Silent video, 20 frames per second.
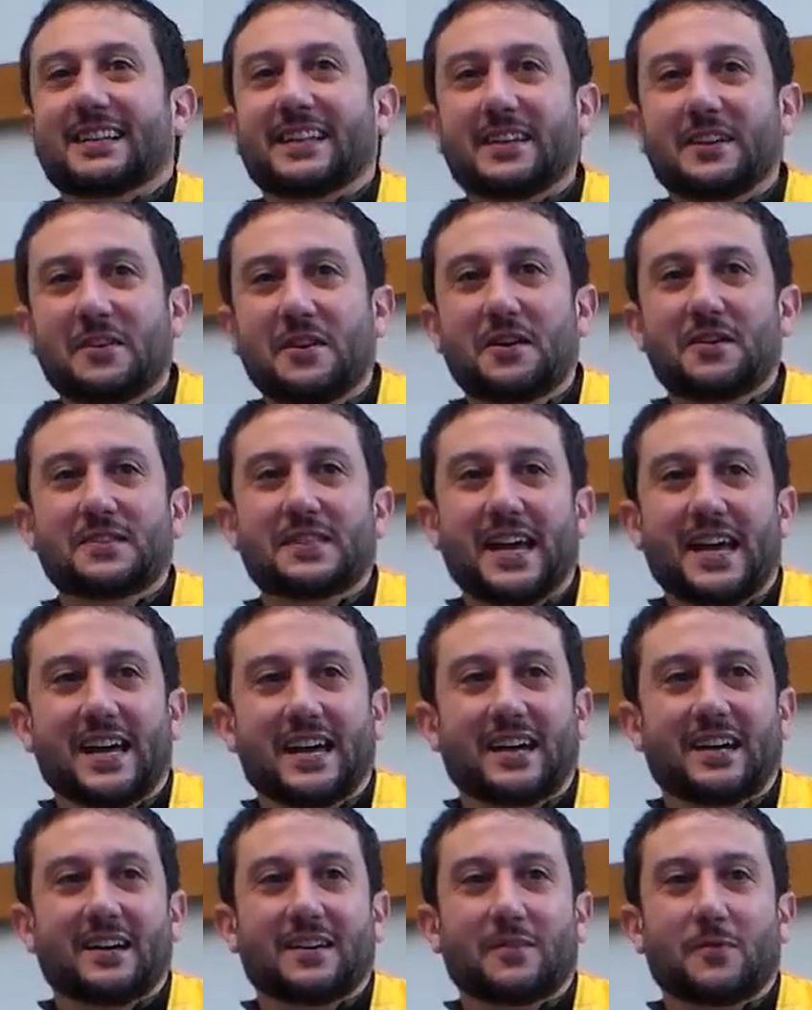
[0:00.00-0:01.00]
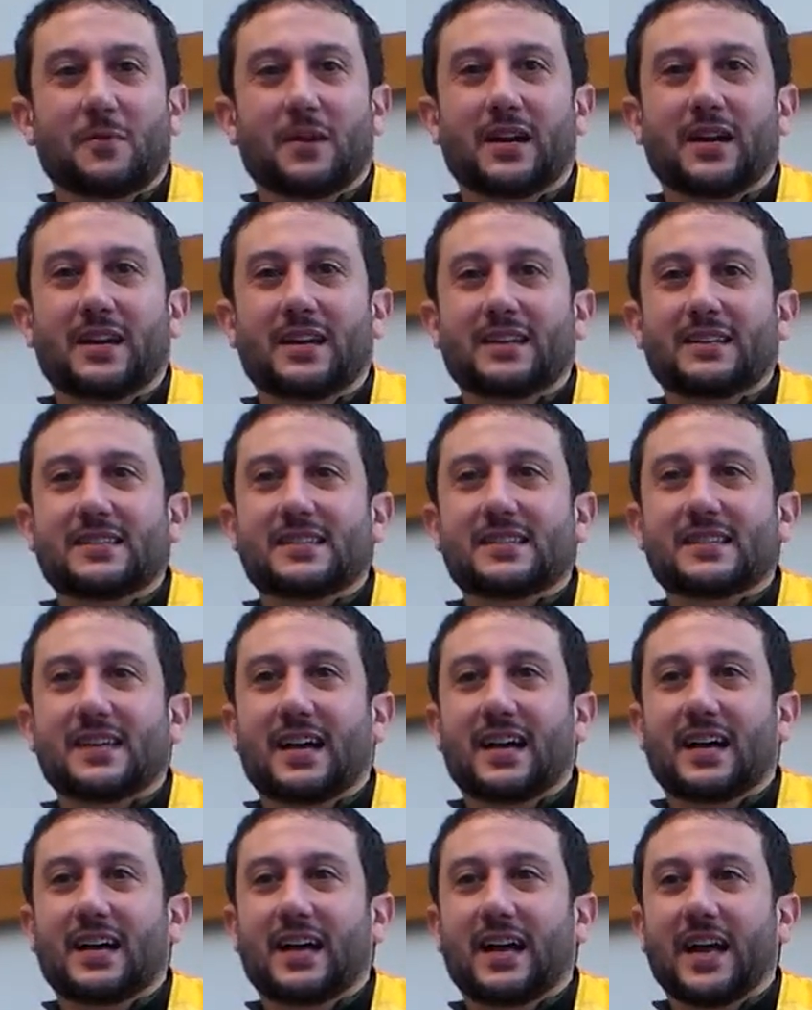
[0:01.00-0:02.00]
Little Hosea was
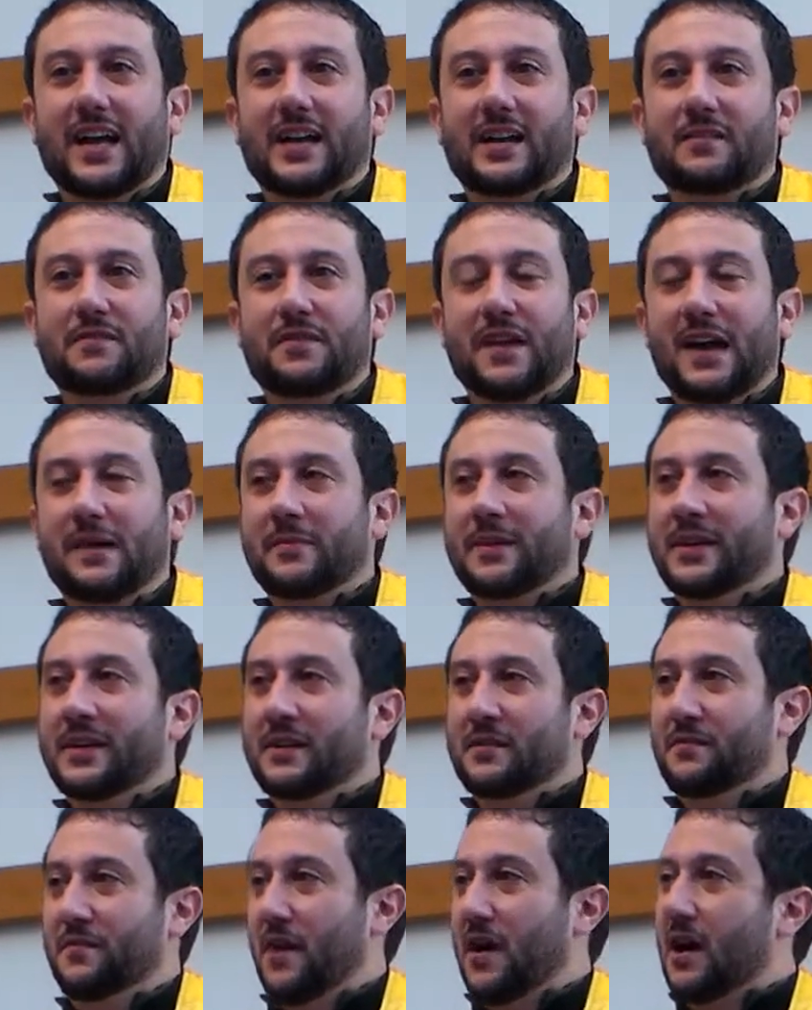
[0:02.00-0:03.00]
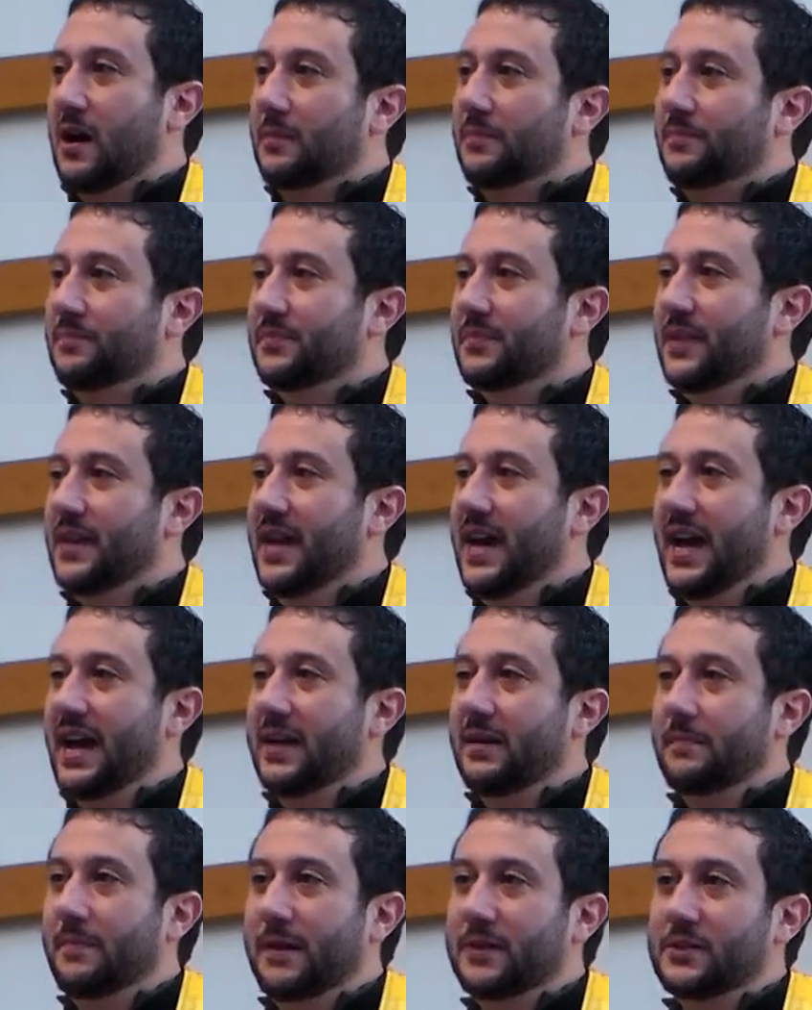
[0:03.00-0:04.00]
in a family on a farm. He
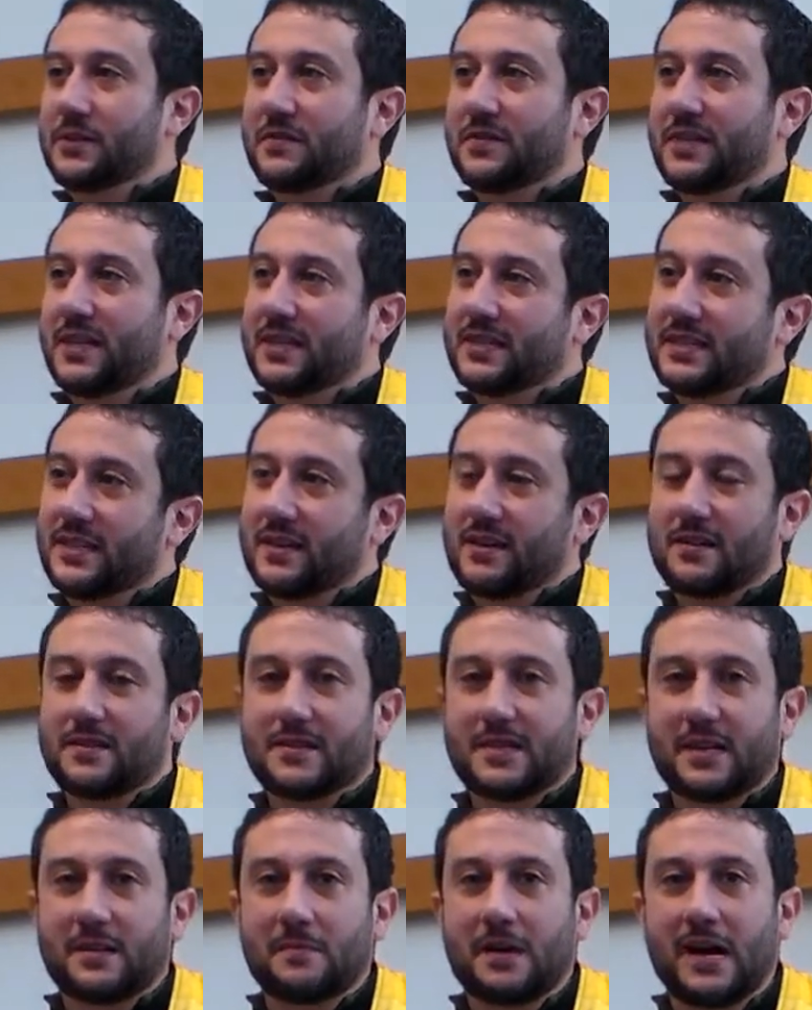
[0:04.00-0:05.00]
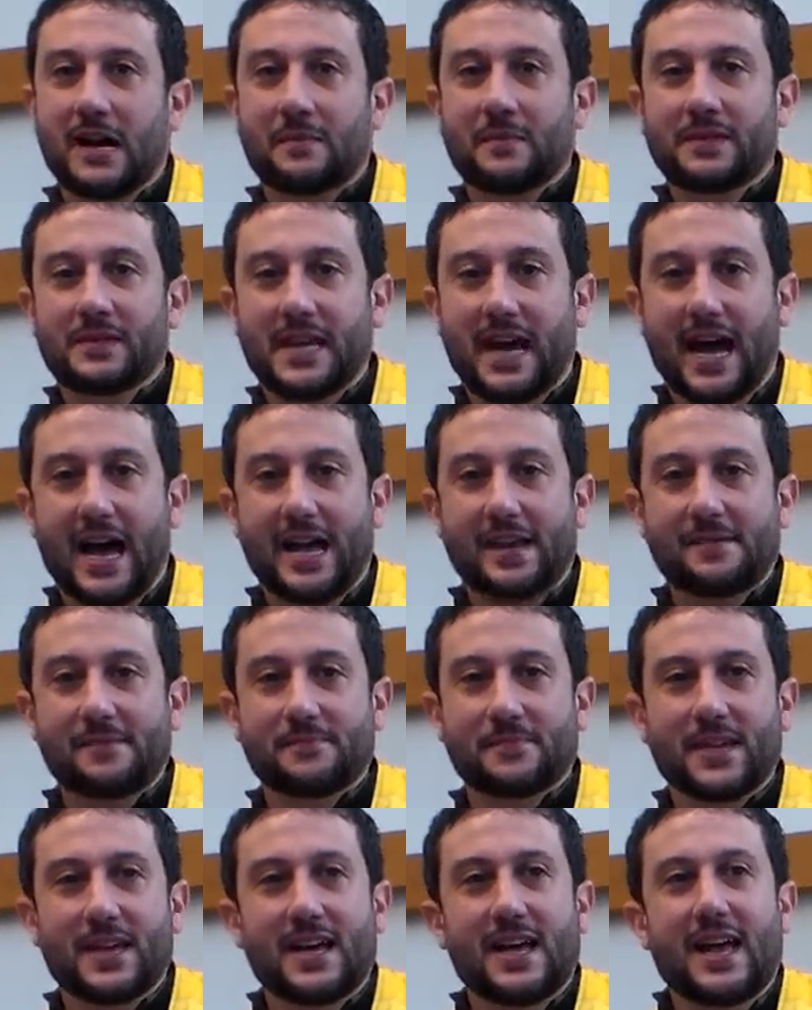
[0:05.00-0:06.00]
had a bunch of sisters and a mom and
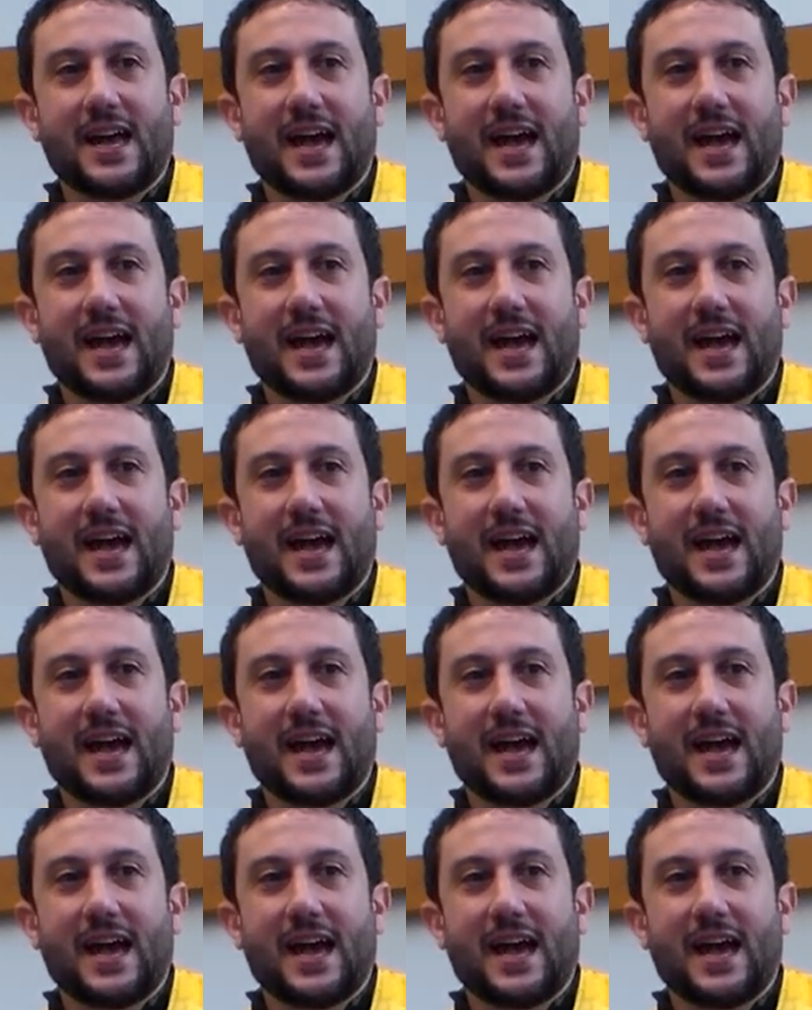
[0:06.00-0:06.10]
dad.